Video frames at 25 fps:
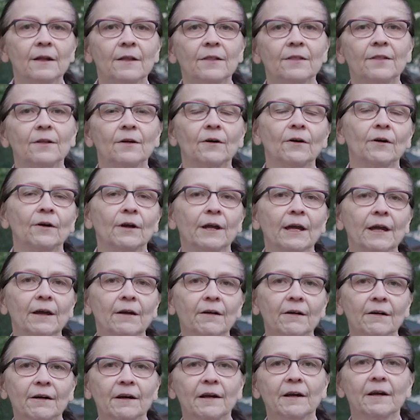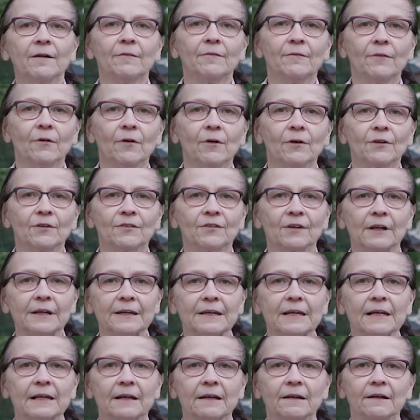The area was
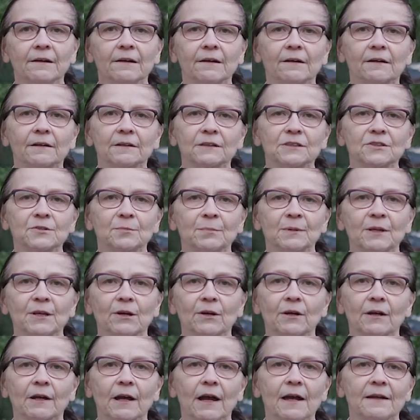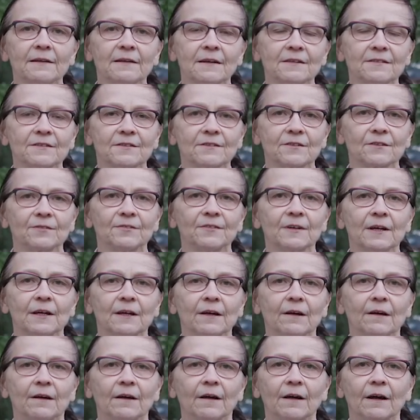declared to be a catastrophic
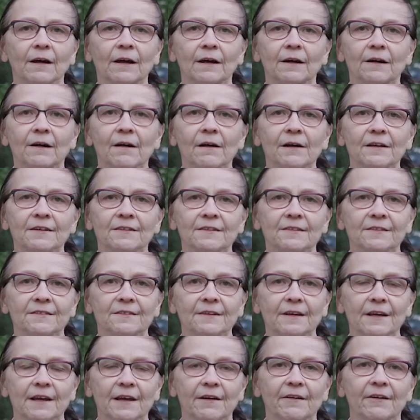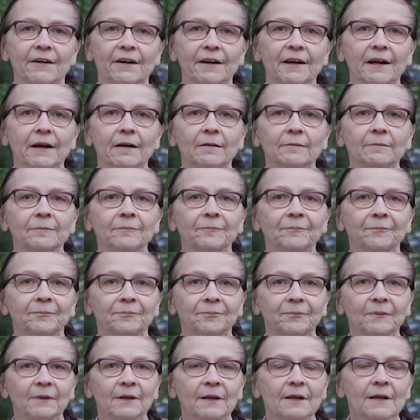crisis area.
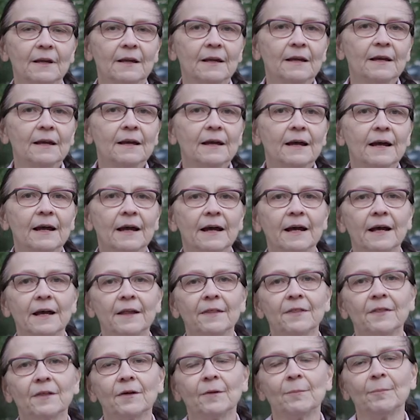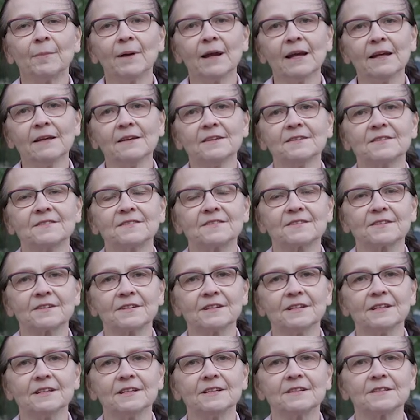And the main
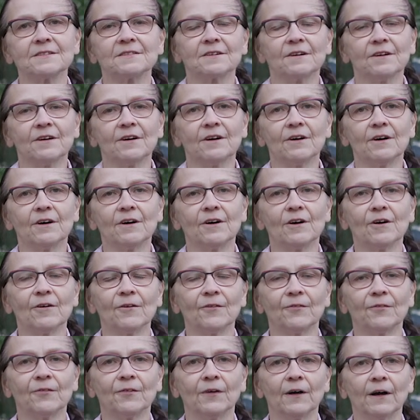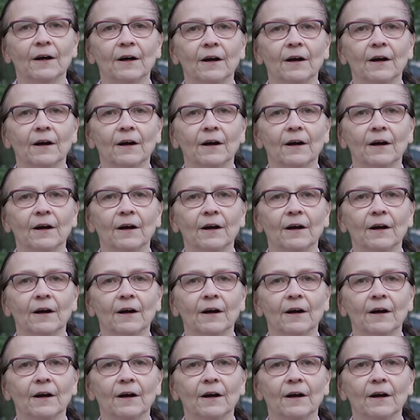street of